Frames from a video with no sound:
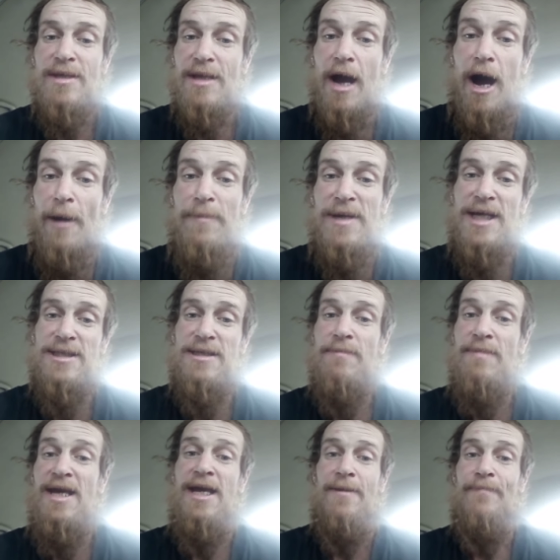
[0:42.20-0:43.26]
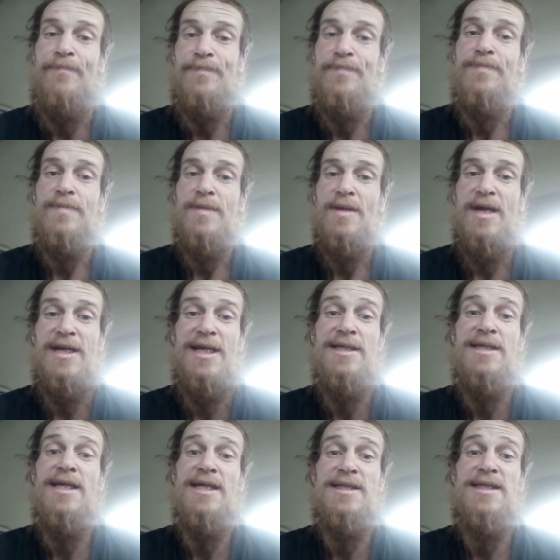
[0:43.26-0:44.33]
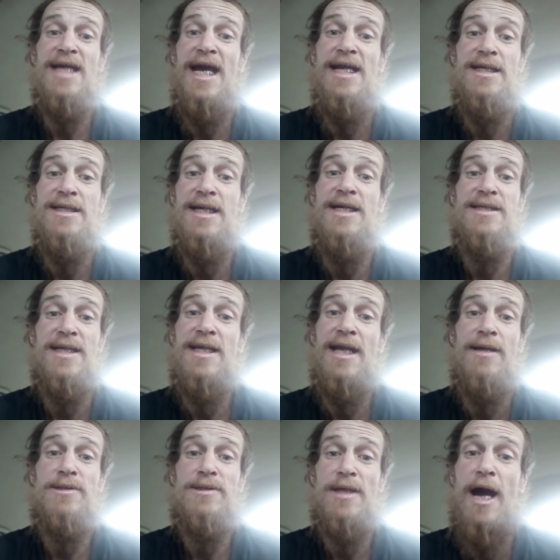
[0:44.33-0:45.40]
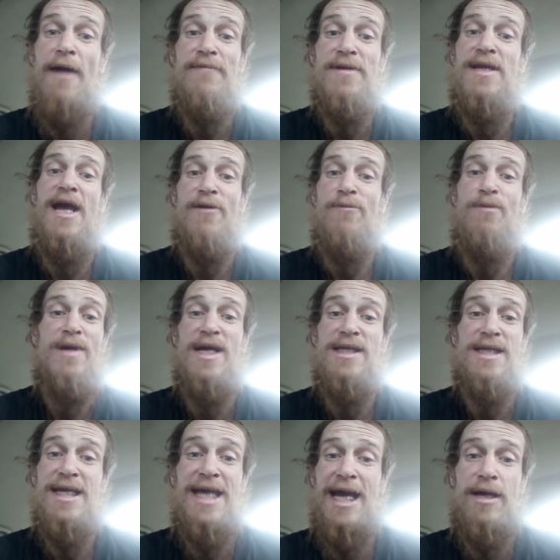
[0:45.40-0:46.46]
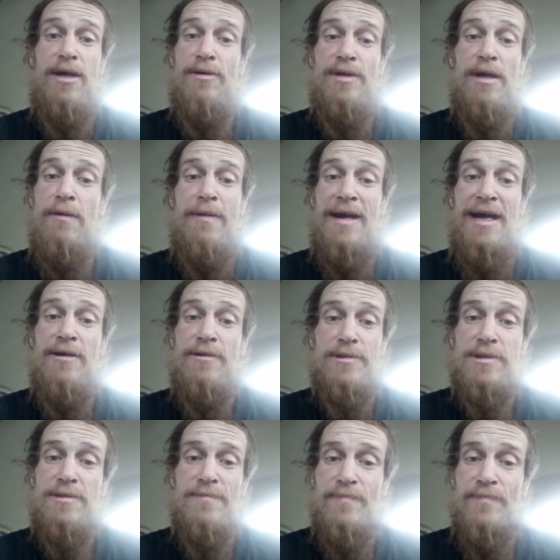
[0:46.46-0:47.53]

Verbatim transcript: All because of me. And he just said he's gonna sit there and starve to death because he can't go nowhere else.